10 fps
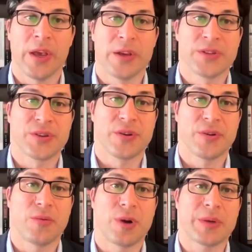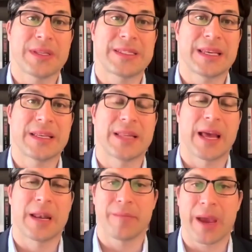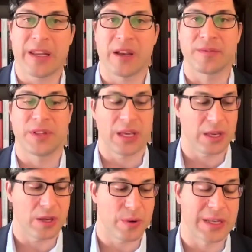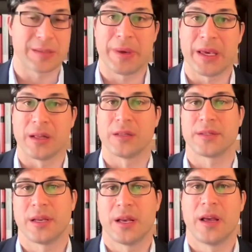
So what we see is that many of the US bills,